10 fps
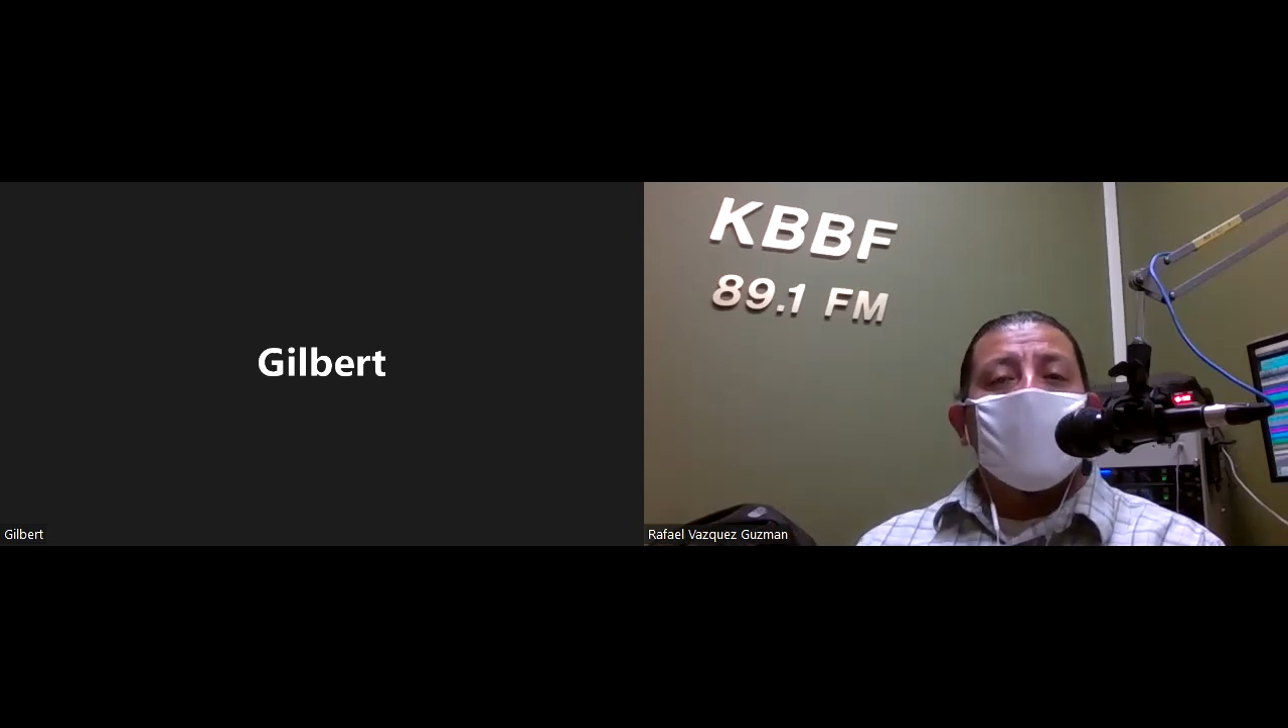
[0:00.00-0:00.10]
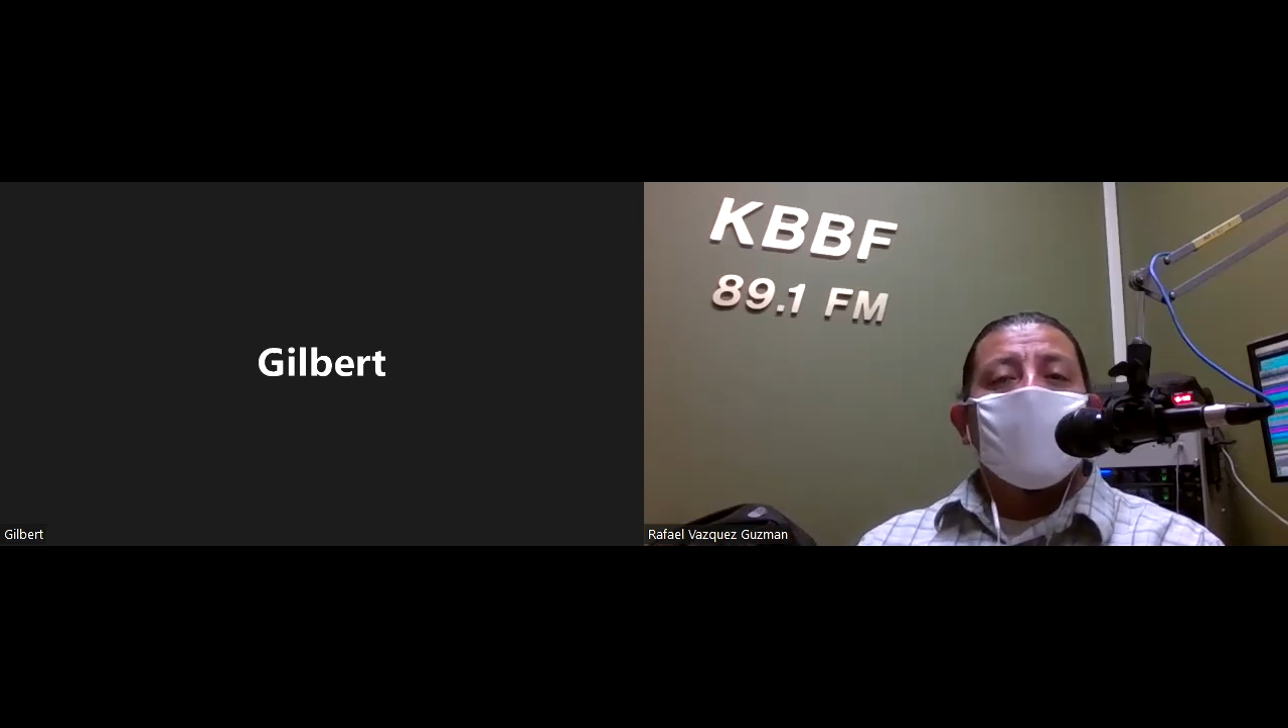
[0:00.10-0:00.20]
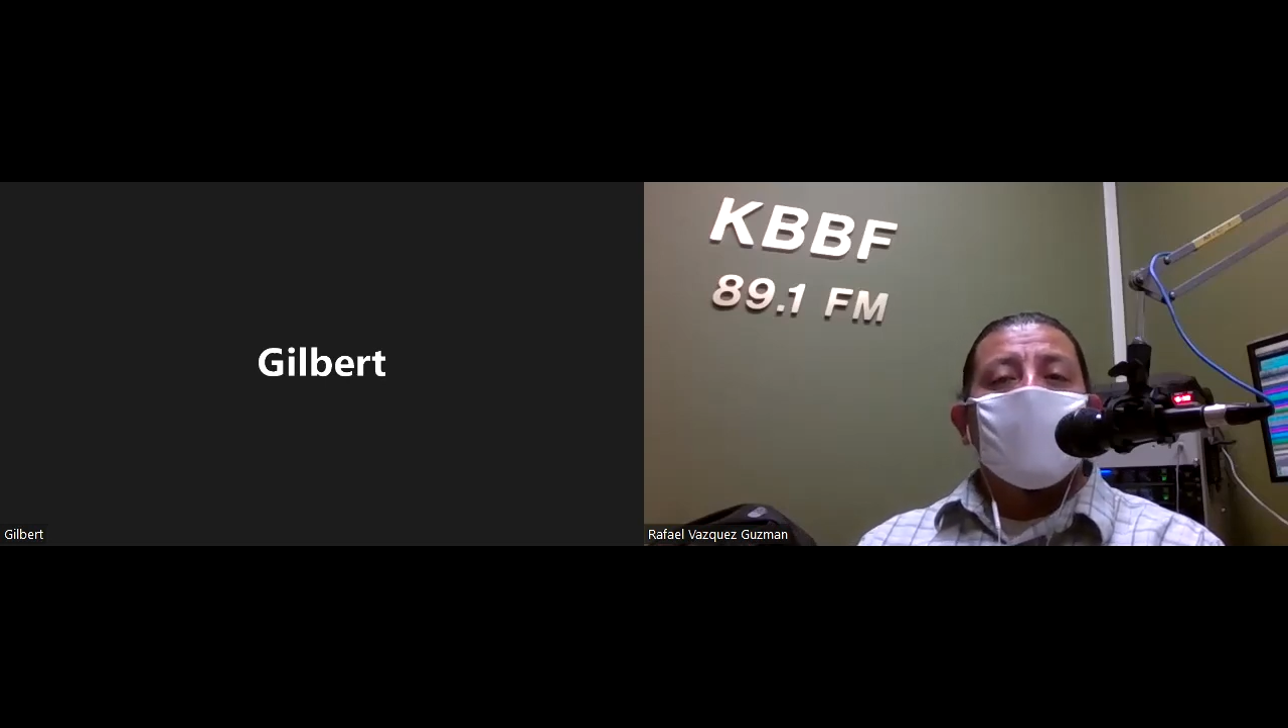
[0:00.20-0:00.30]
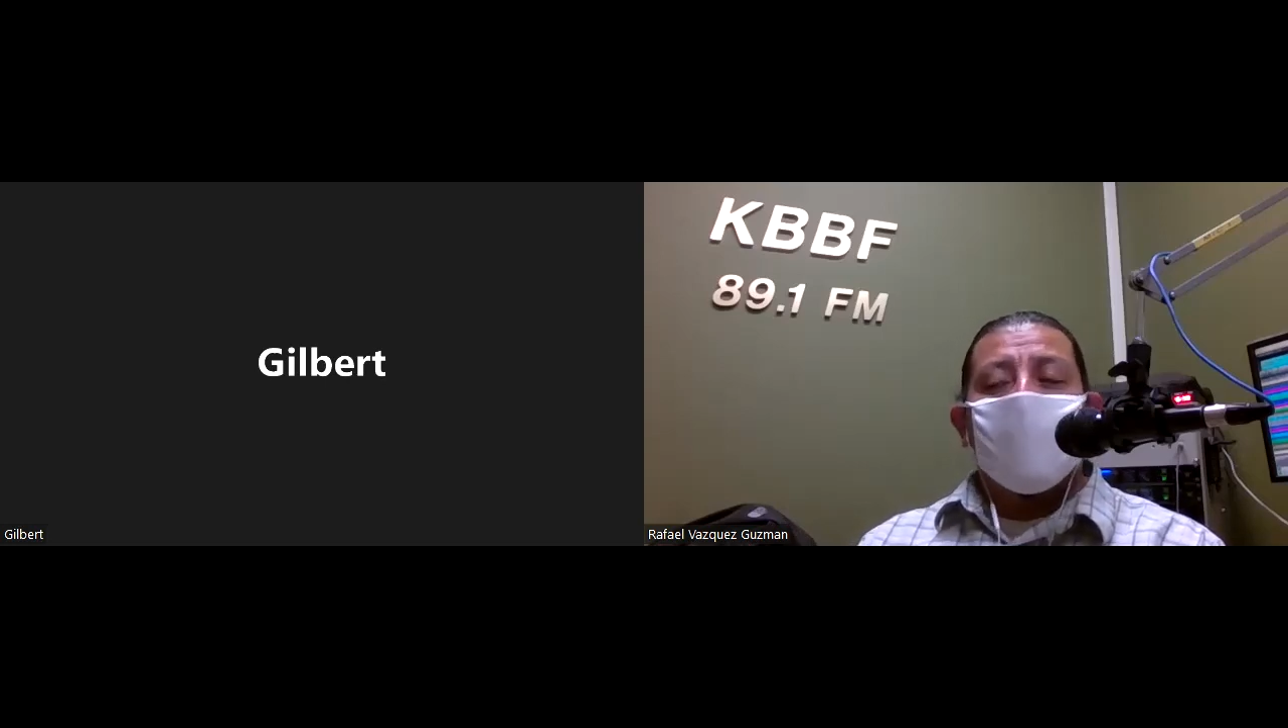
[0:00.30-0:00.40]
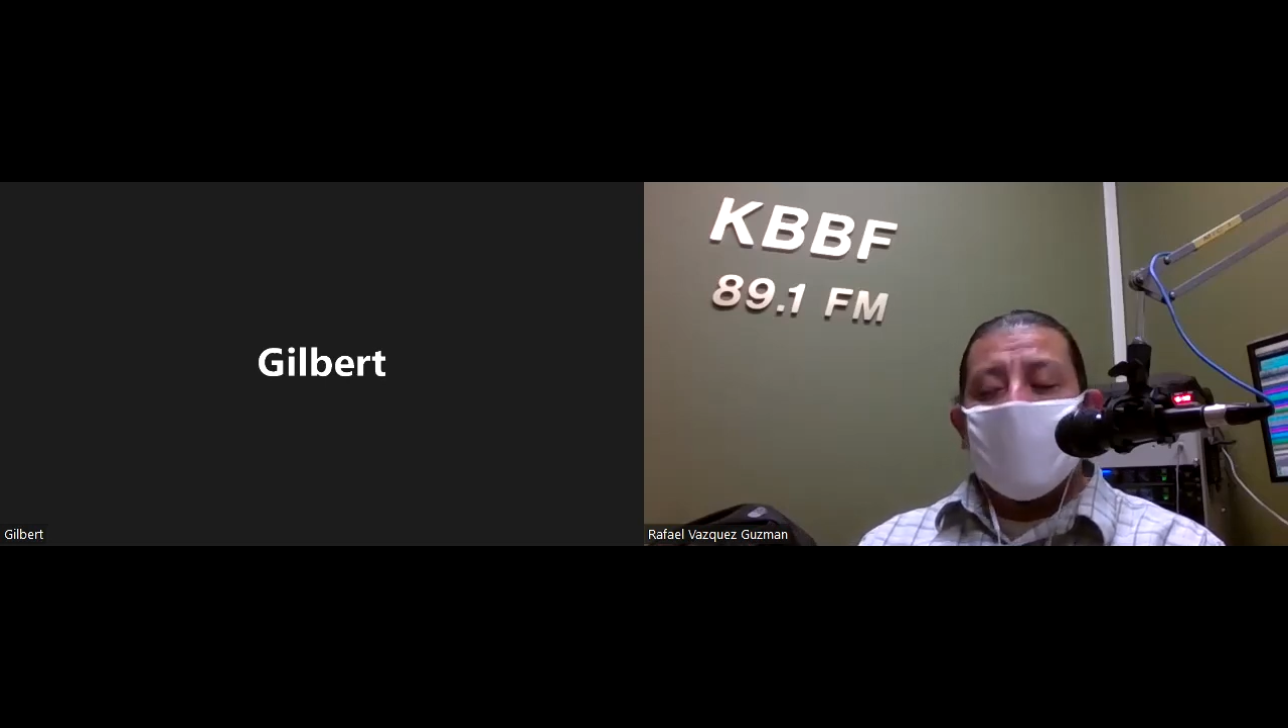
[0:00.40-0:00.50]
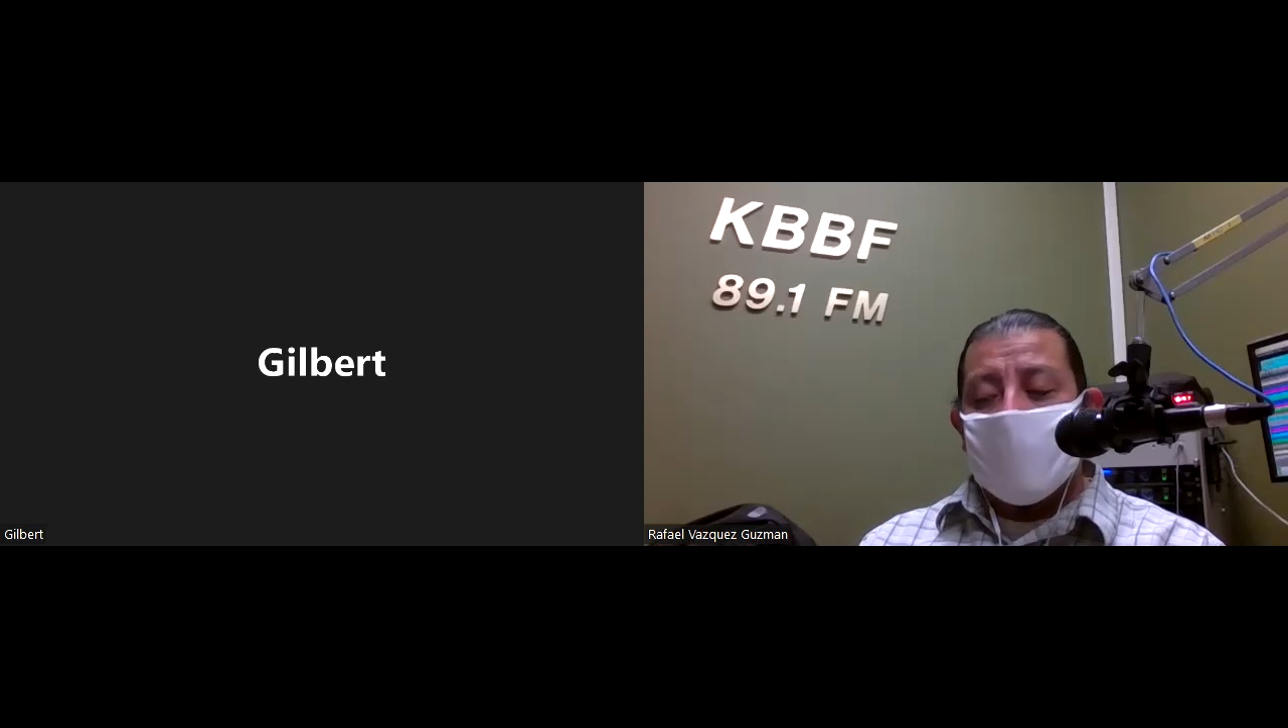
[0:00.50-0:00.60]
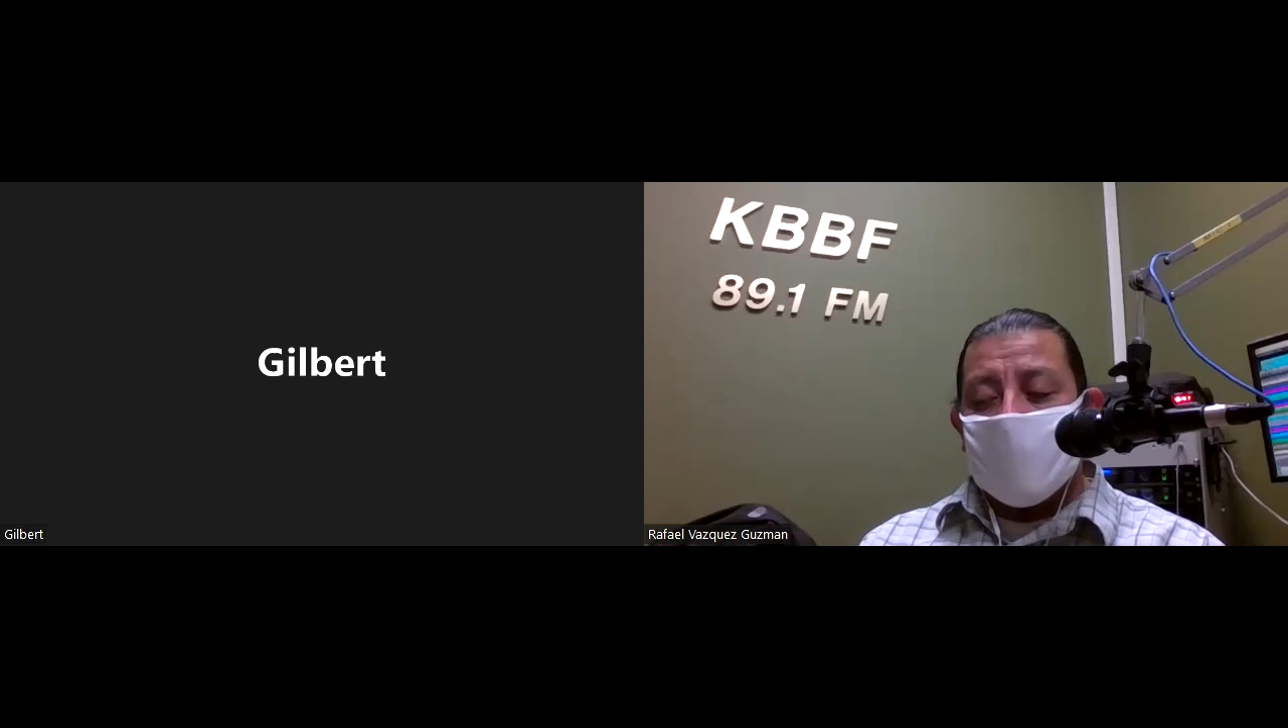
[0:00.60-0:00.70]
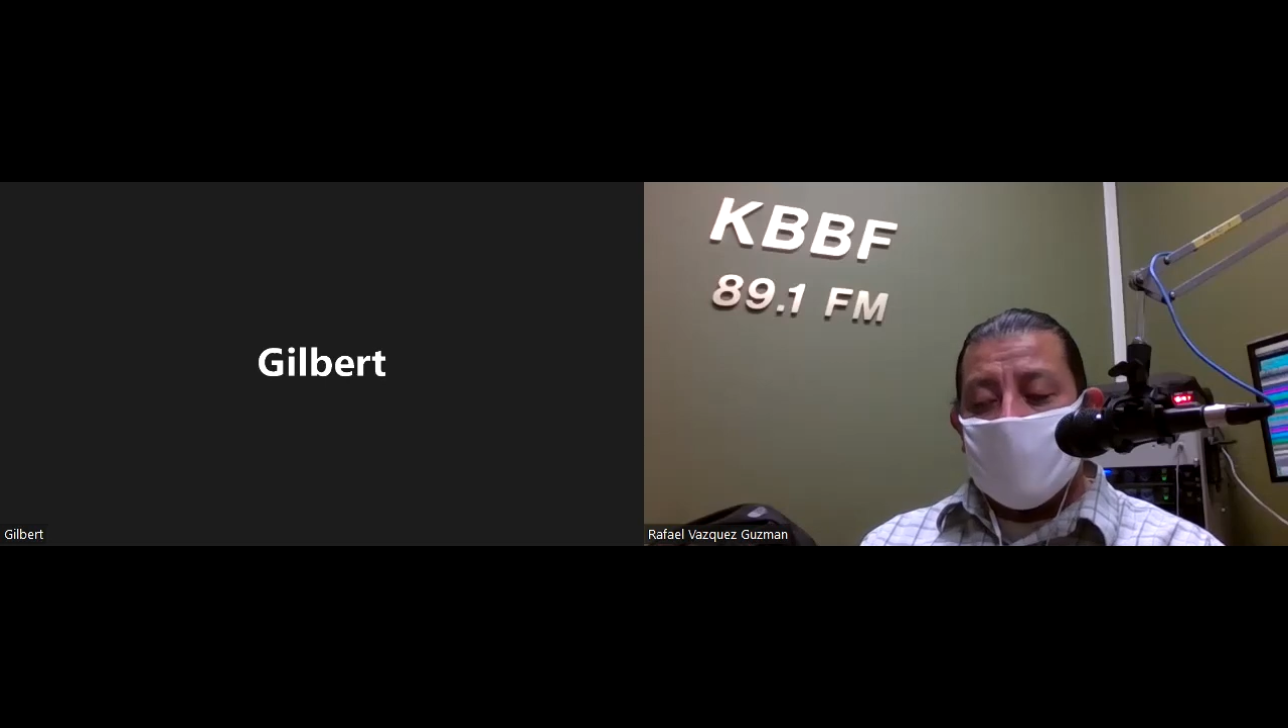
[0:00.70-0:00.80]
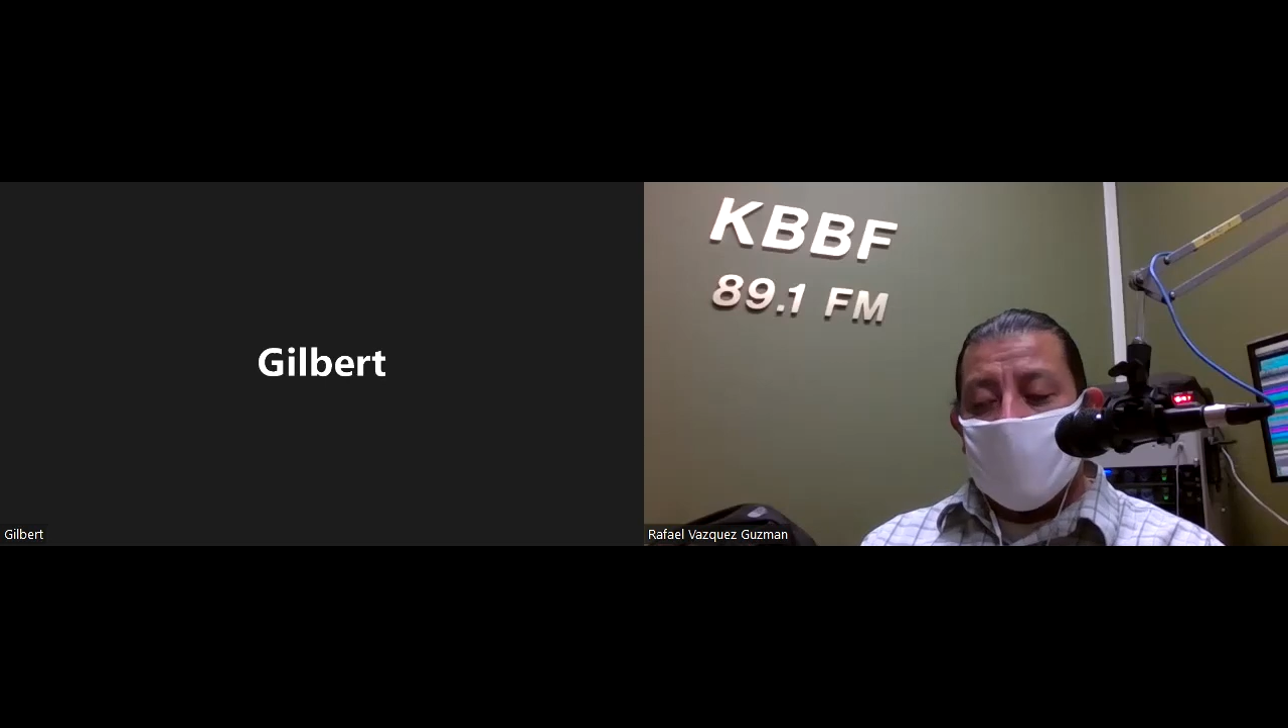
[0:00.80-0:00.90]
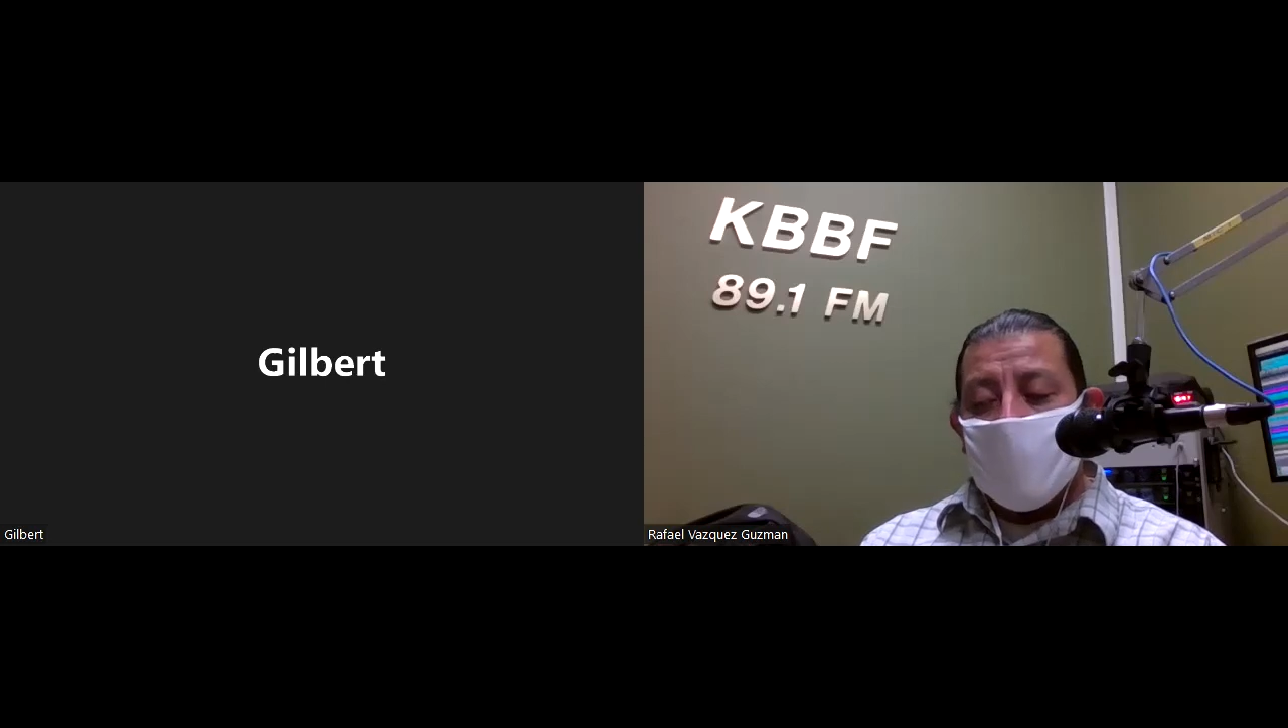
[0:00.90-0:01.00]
of risk